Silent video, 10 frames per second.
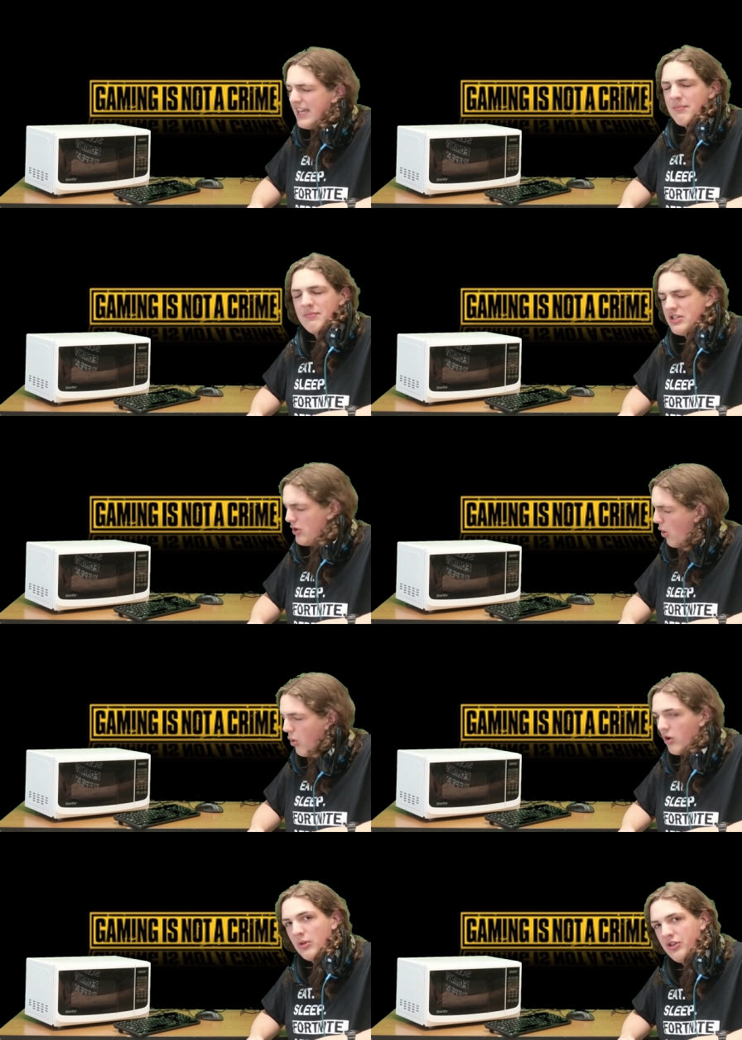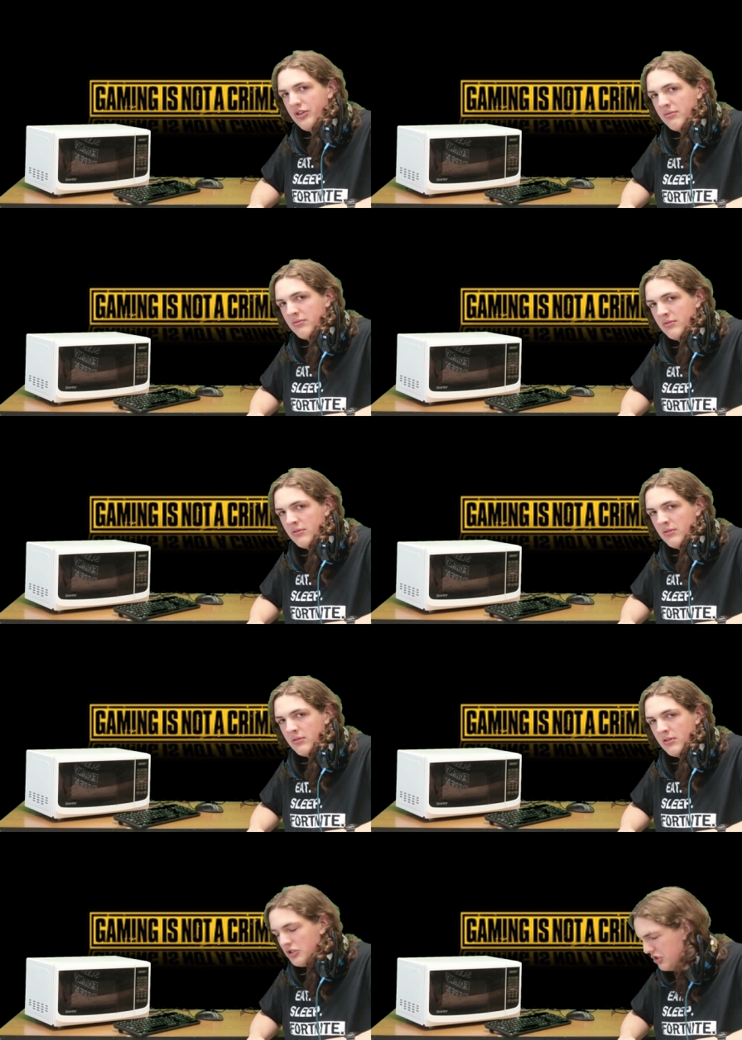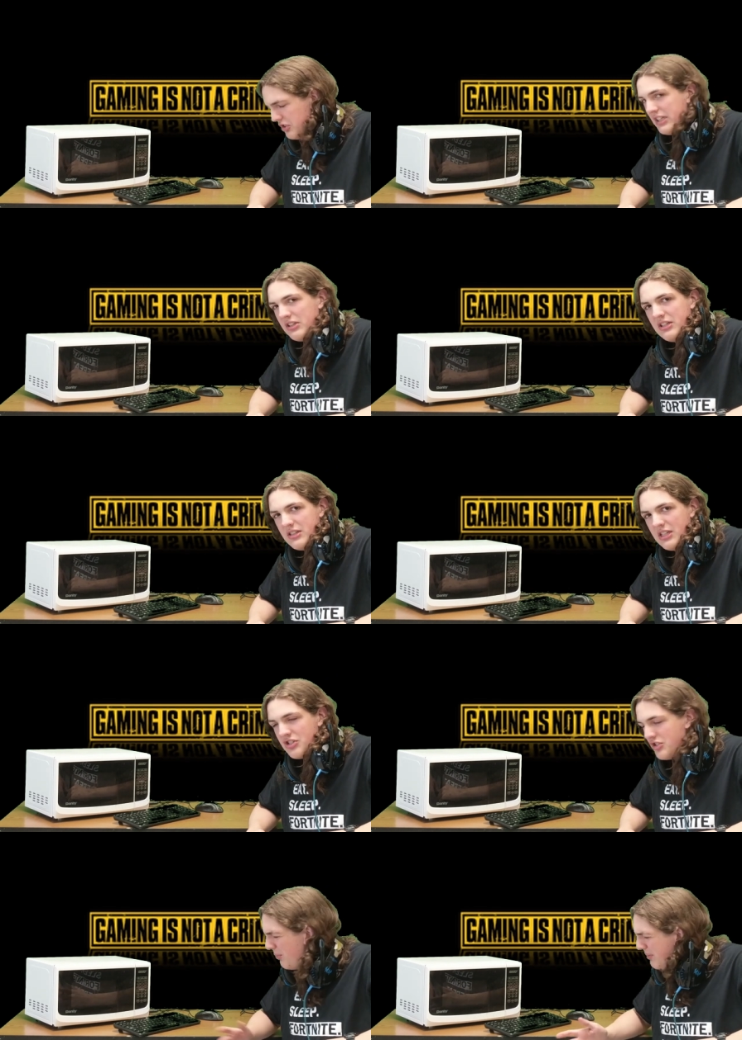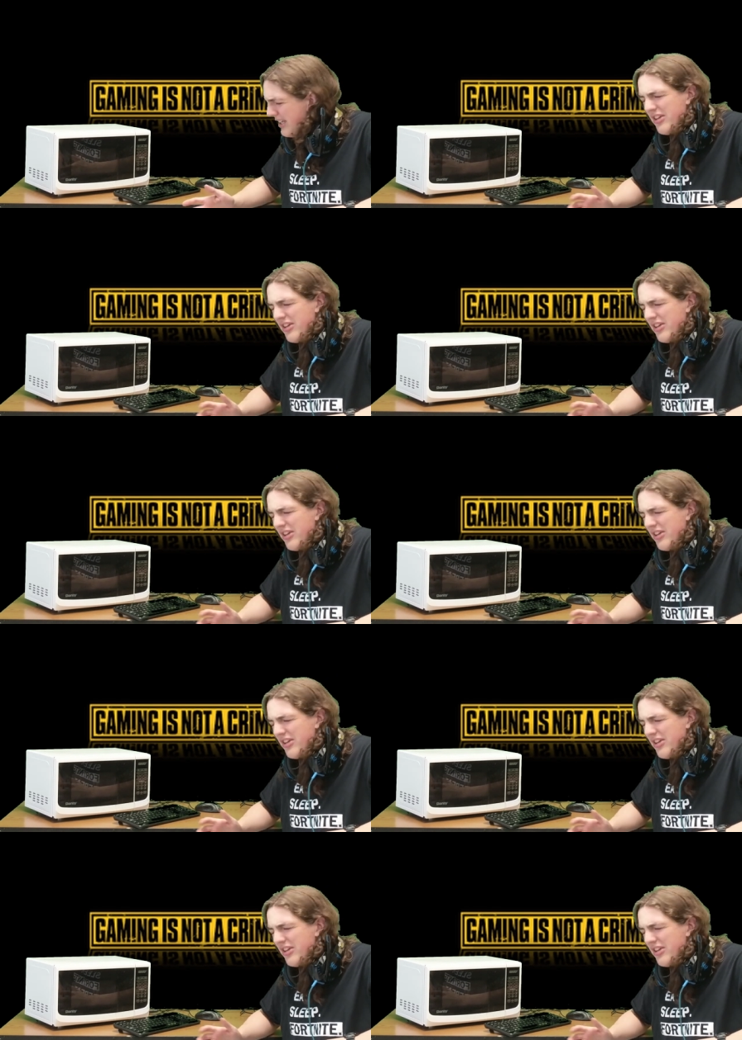game is horrible too. Just like League of Legends. Don't play